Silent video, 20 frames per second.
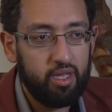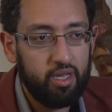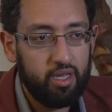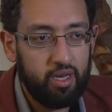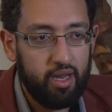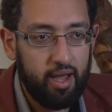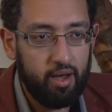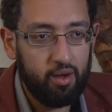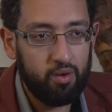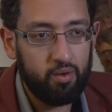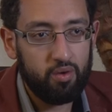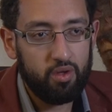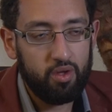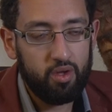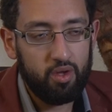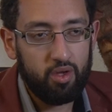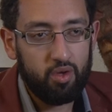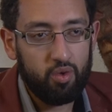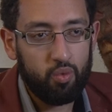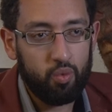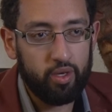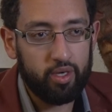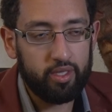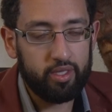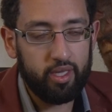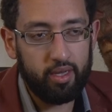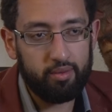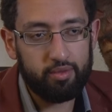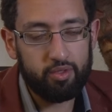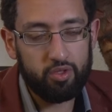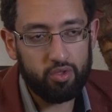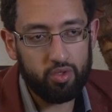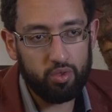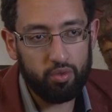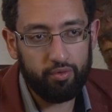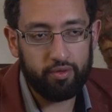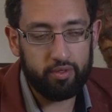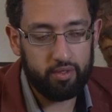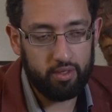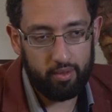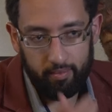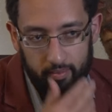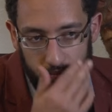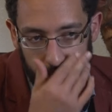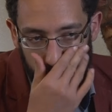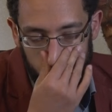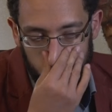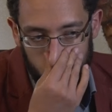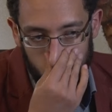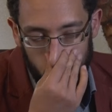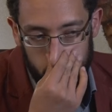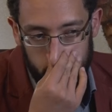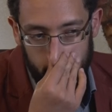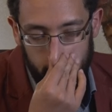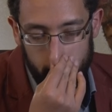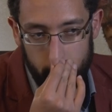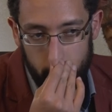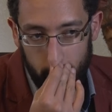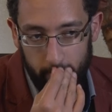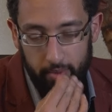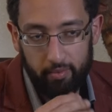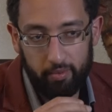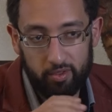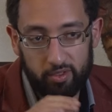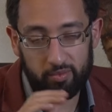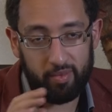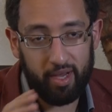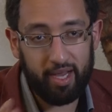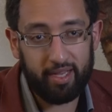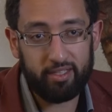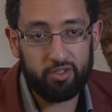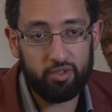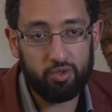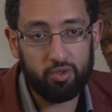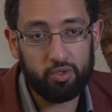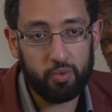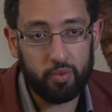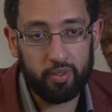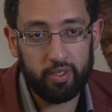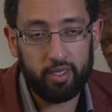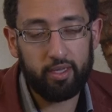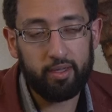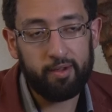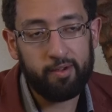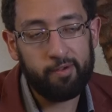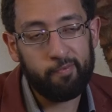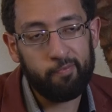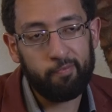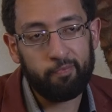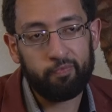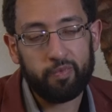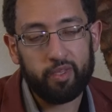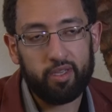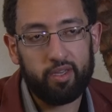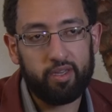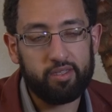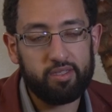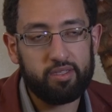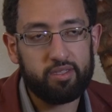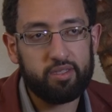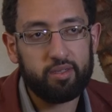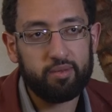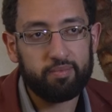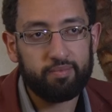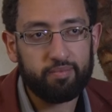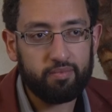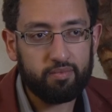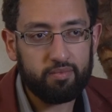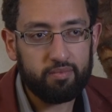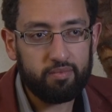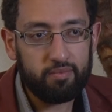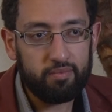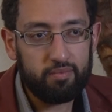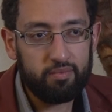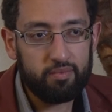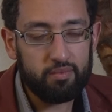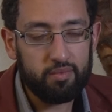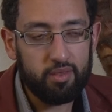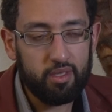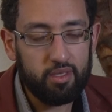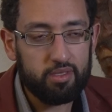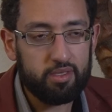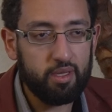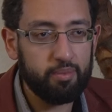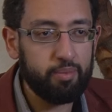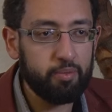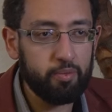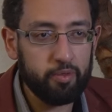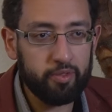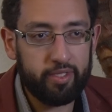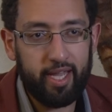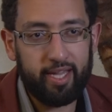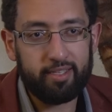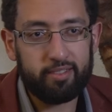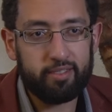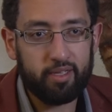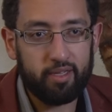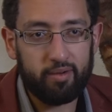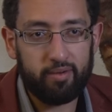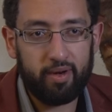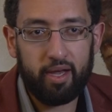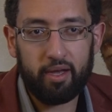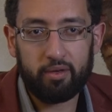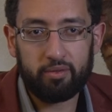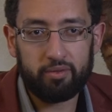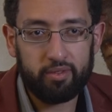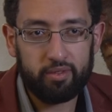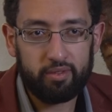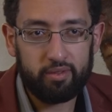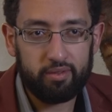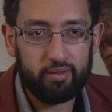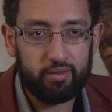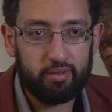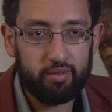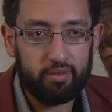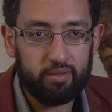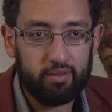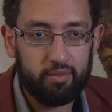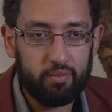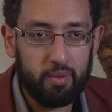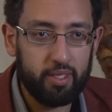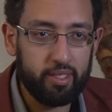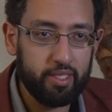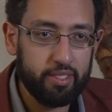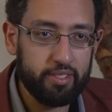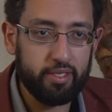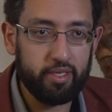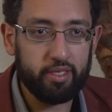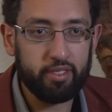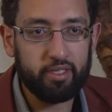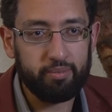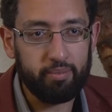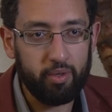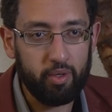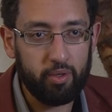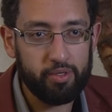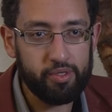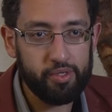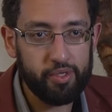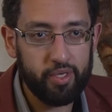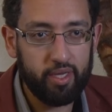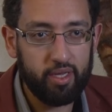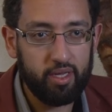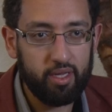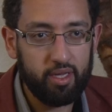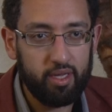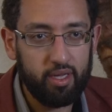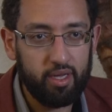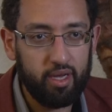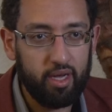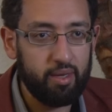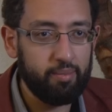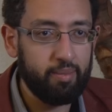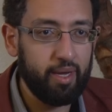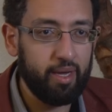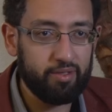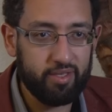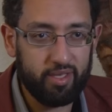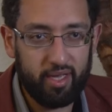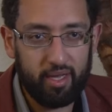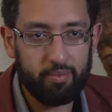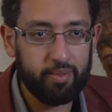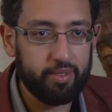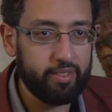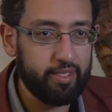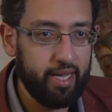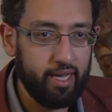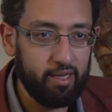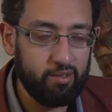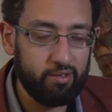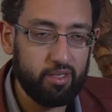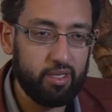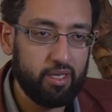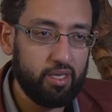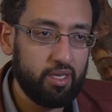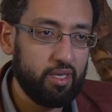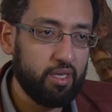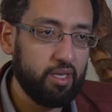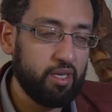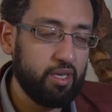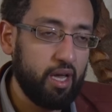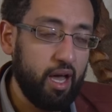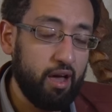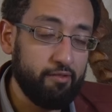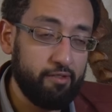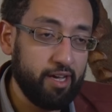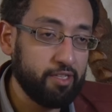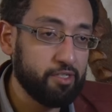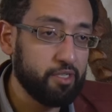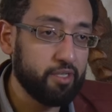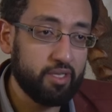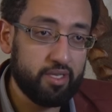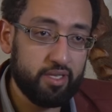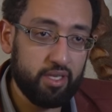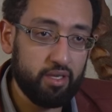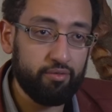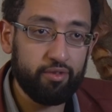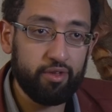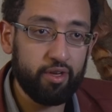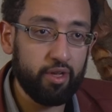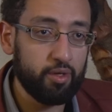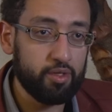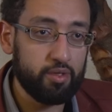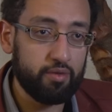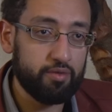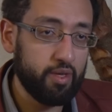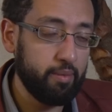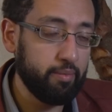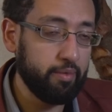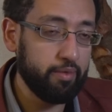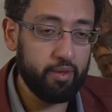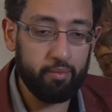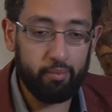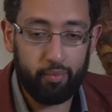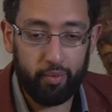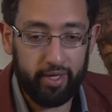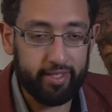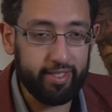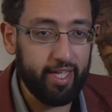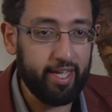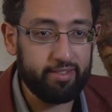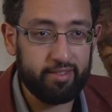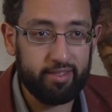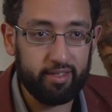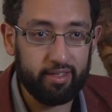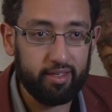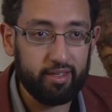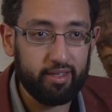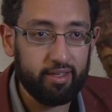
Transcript: Now, when it comes to Sufism, what comes to people's minds usually is some people dancing around while listening to poetry and bouncing up and down. I've actually seen videos of some of them breakdancing